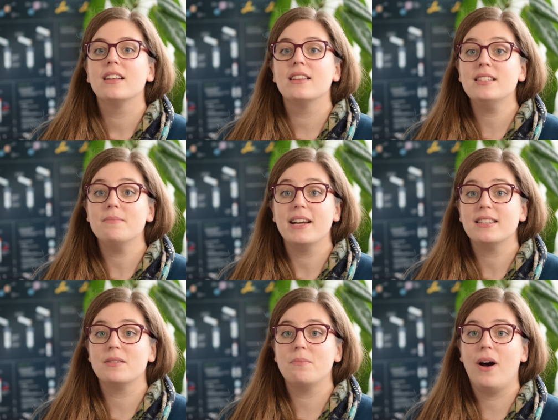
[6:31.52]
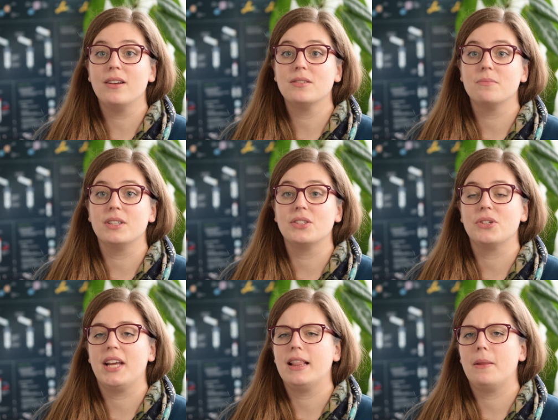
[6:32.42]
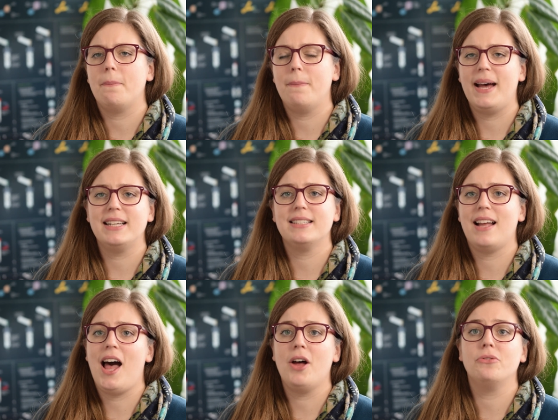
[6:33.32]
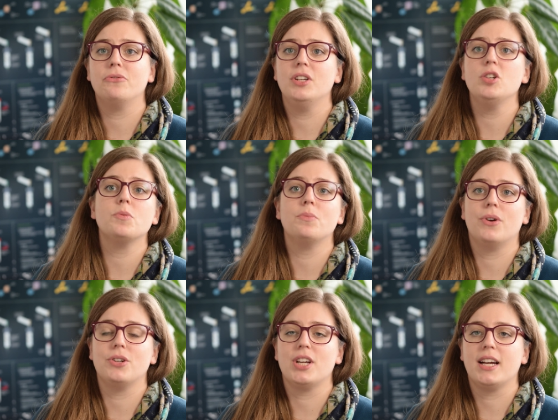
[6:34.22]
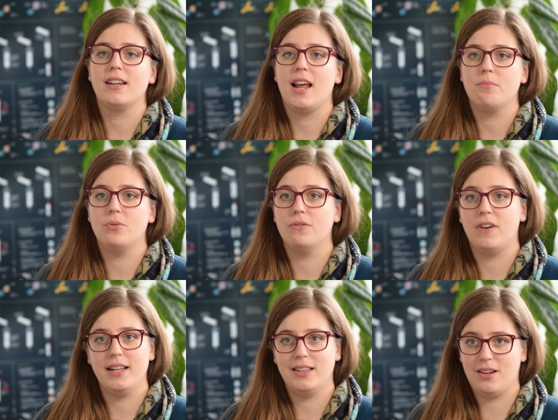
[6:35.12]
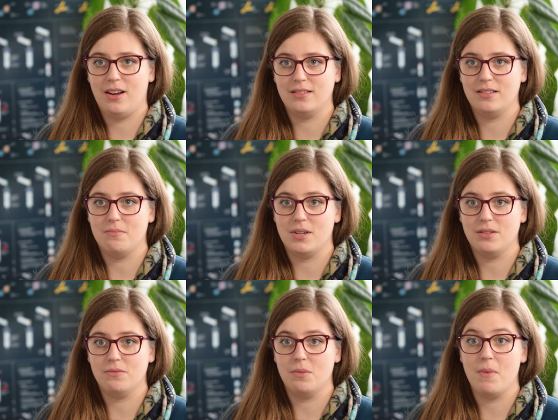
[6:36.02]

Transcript: This makes it possible to get the best out of each project and provide the customers with